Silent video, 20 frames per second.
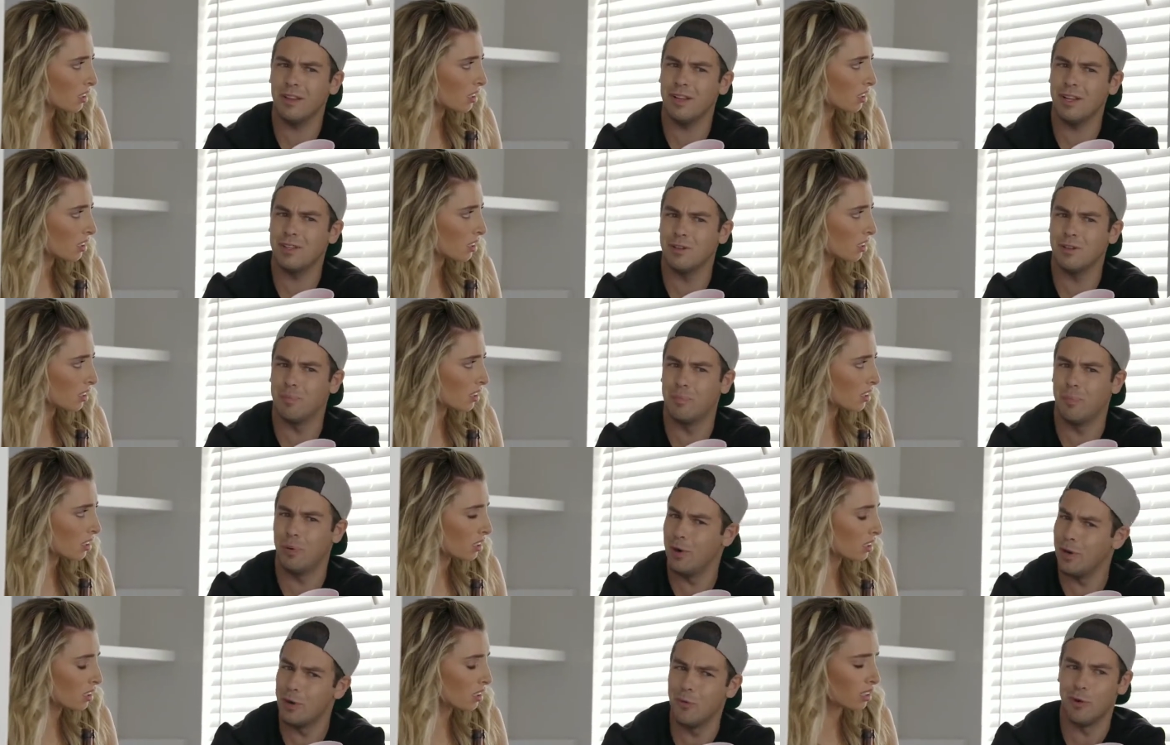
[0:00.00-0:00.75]
Speaker 1: like that's a
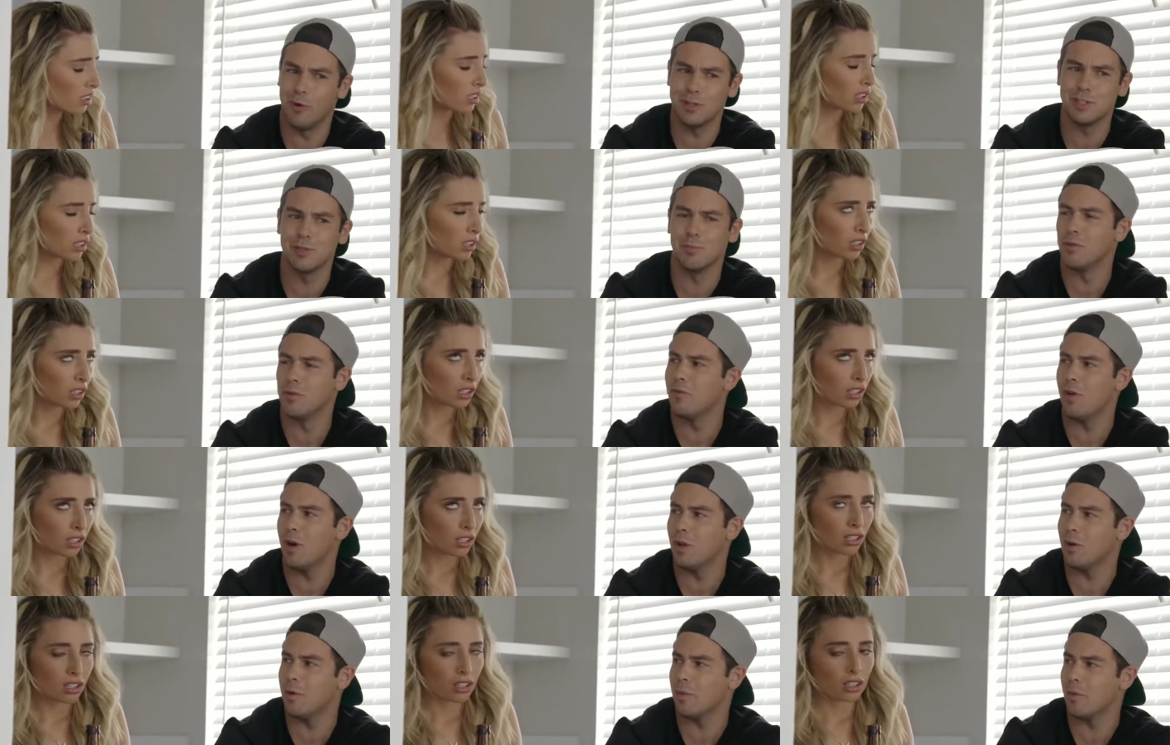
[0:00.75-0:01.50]
pretty reasonable
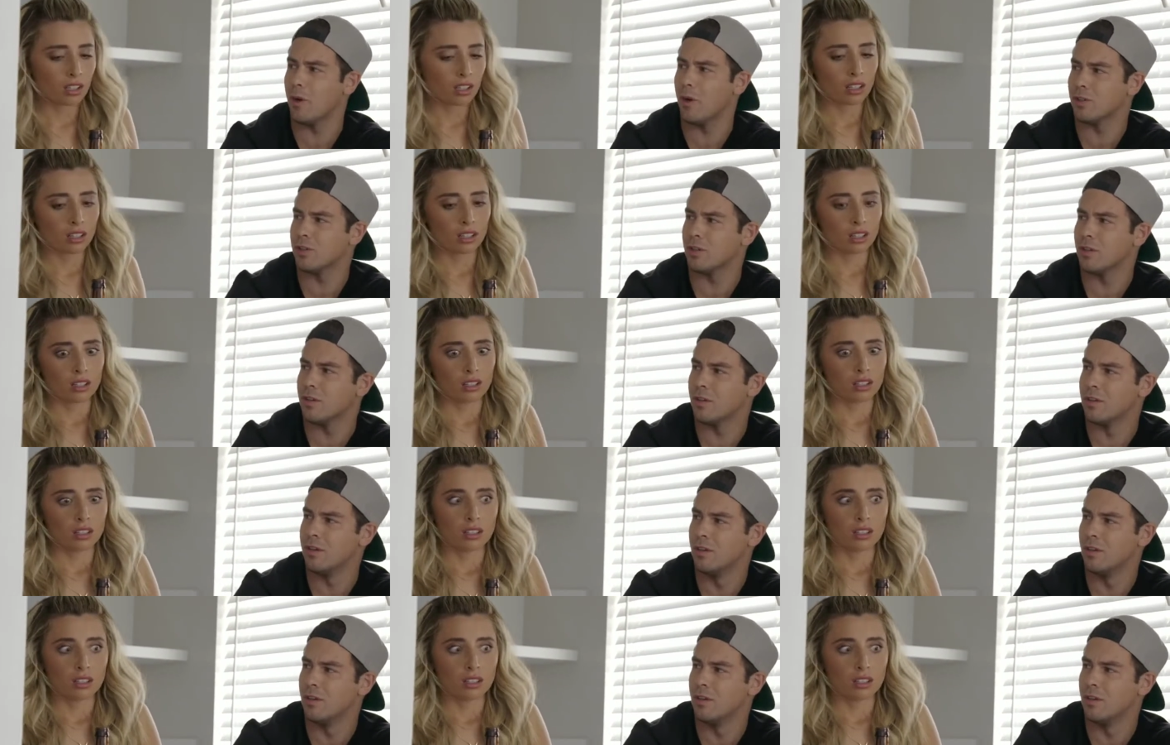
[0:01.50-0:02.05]
follow-up question.